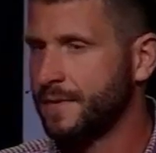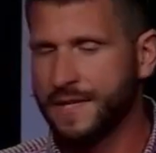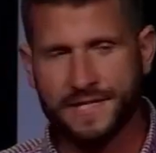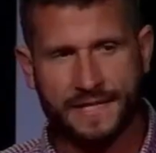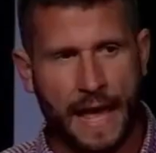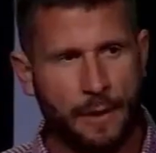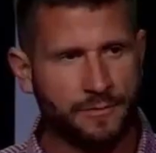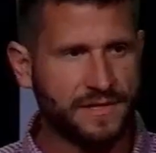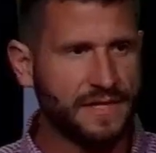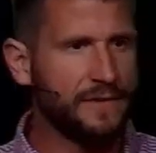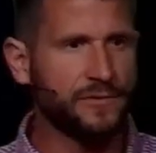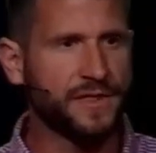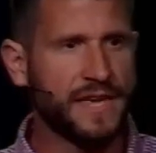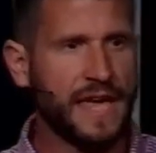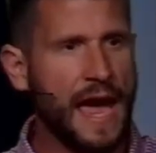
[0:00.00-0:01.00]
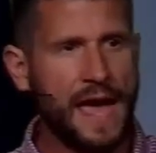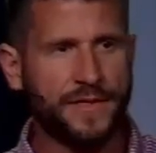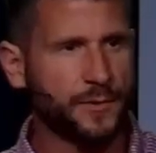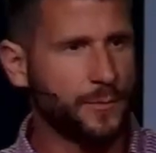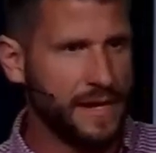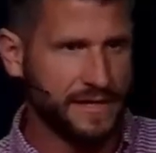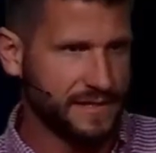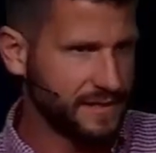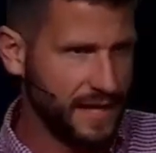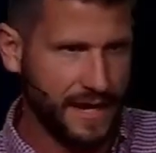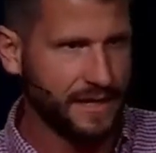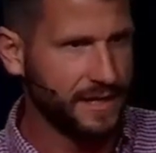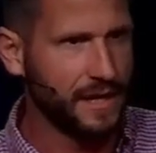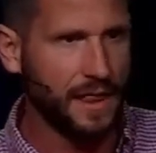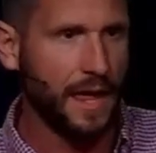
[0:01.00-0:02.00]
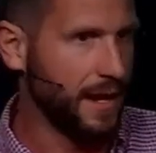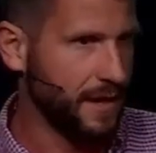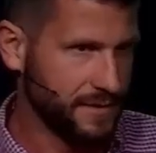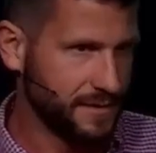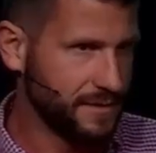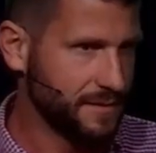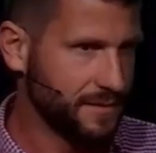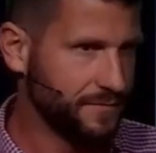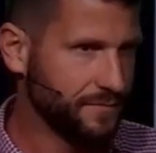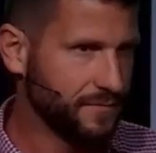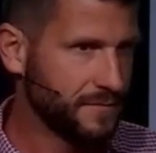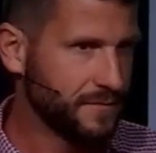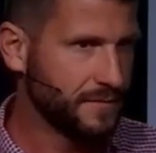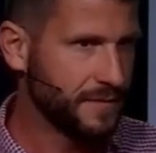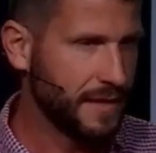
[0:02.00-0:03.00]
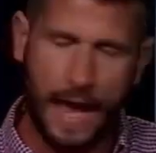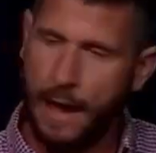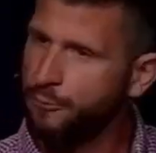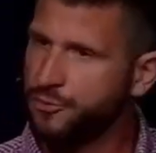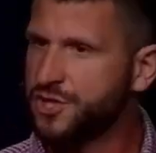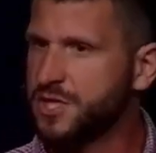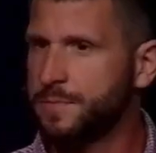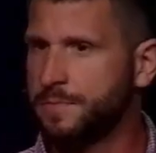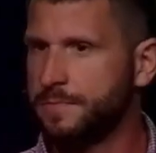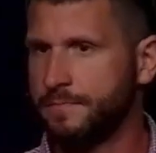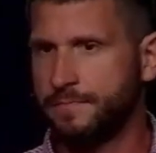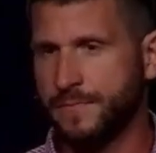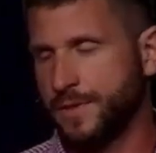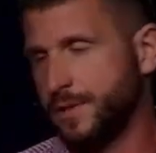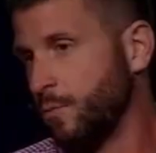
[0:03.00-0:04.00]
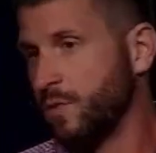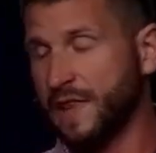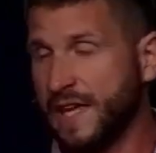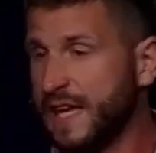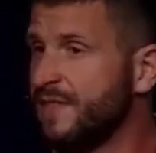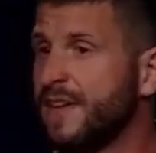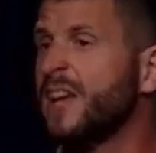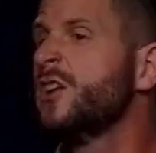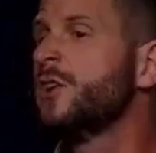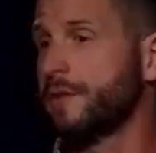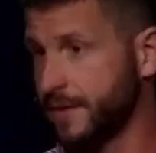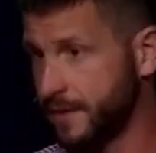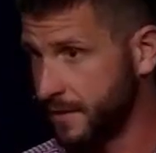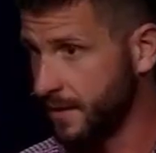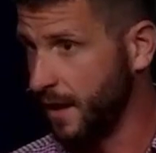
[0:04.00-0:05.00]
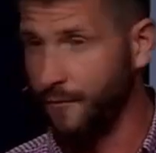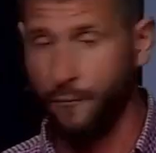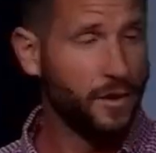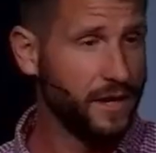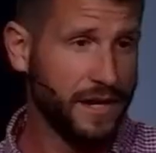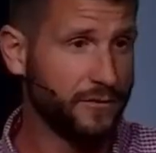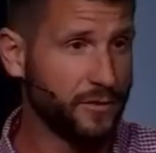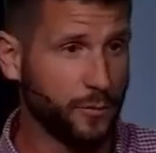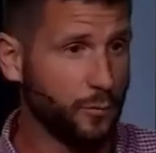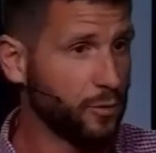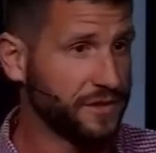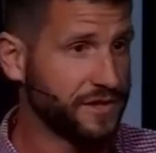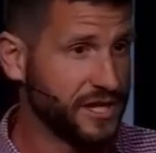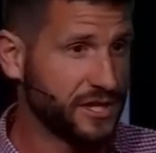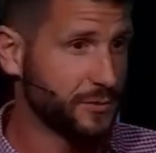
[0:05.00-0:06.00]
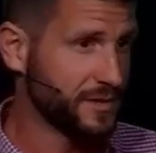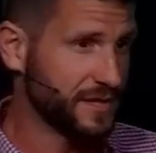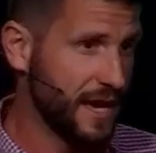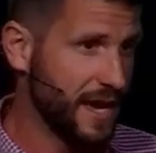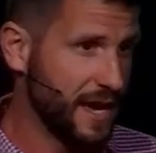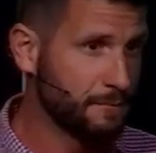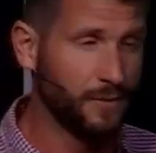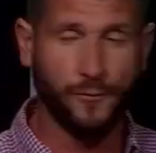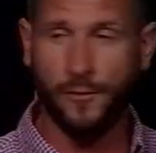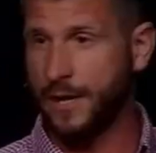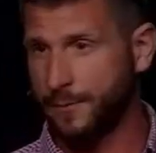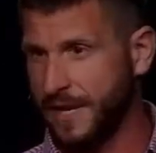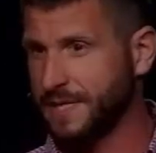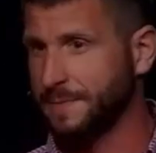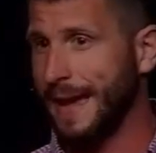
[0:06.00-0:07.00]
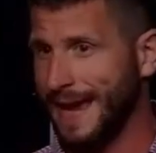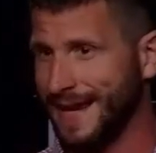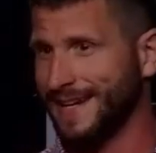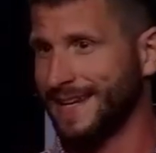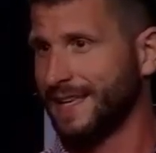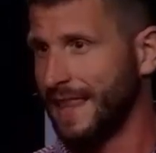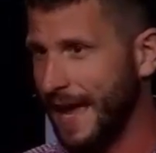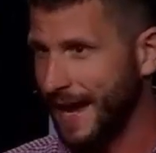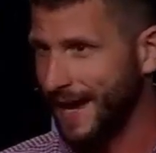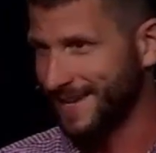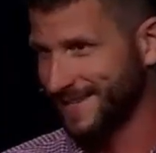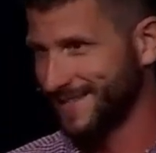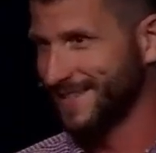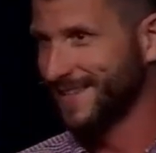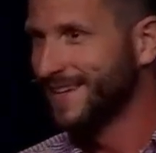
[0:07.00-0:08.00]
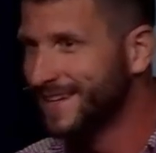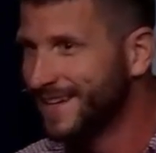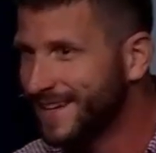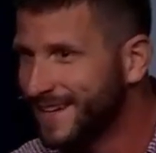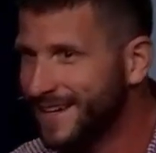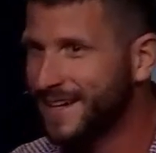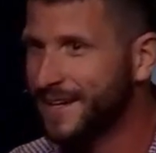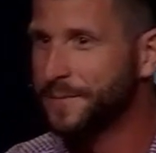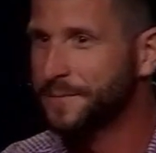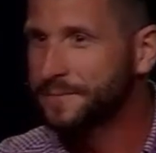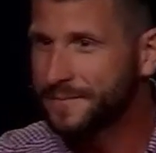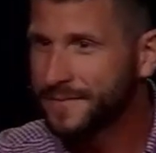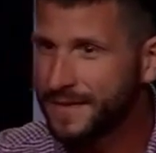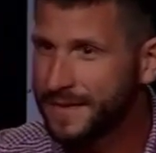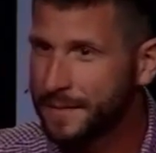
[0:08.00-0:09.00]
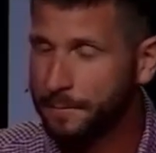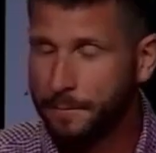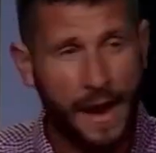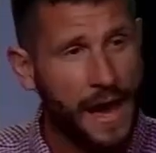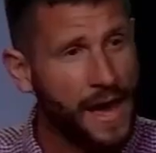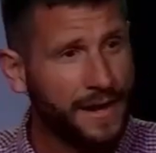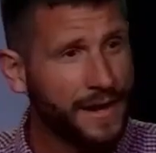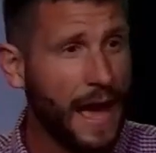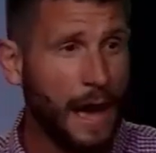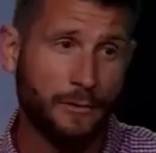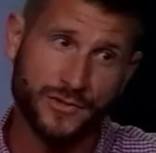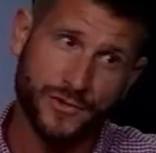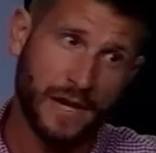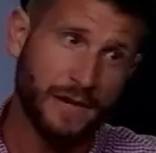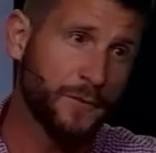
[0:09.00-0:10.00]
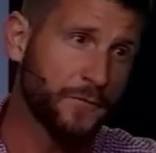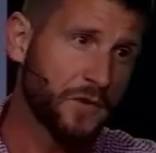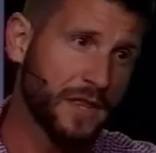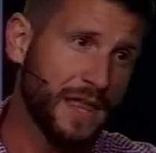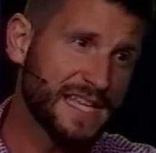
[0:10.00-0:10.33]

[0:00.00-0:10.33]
Listen, I was never the guy that raised his hand in class. I would just leave ignorant of whatever the world teacher was saying before I'd raise my hand in class. But I was grateful for